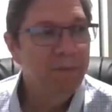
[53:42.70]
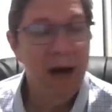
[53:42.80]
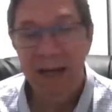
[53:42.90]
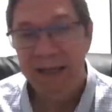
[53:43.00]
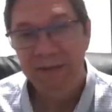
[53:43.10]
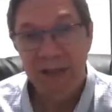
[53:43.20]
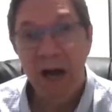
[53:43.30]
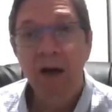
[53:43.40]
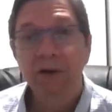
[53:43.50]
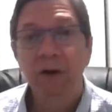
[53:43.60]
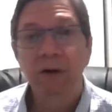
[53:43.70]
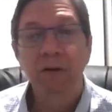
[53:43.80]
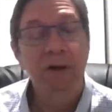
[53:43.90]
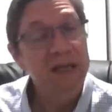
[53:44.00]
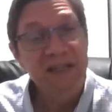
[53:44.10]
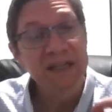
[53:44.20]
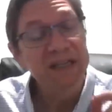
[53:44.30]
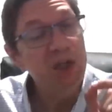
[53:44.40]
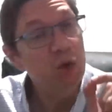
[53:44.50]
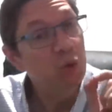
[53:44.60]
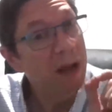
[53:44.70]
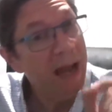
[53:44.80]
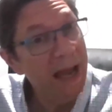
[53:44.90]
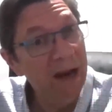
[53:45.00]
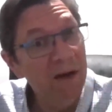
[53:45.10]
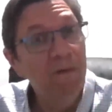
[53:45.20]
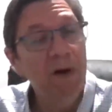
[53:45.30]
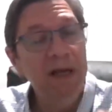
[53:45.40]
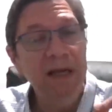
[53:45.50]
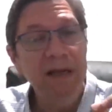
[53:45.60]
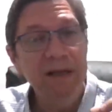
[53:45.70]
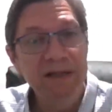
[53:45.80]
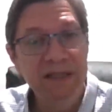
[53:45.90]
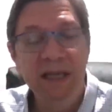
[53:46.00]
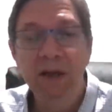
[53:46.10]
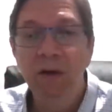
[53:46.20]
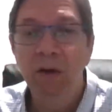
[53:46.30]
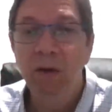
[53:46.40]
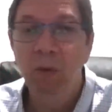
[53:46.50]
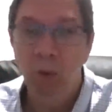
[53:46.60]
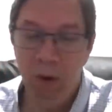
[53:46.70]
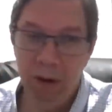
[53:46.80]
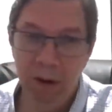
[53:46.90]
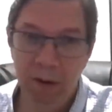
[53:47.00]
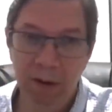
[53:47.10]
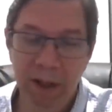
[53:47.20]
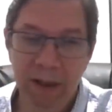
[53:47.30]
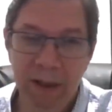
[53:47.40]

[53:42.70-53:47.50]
my doctor listened to every single word.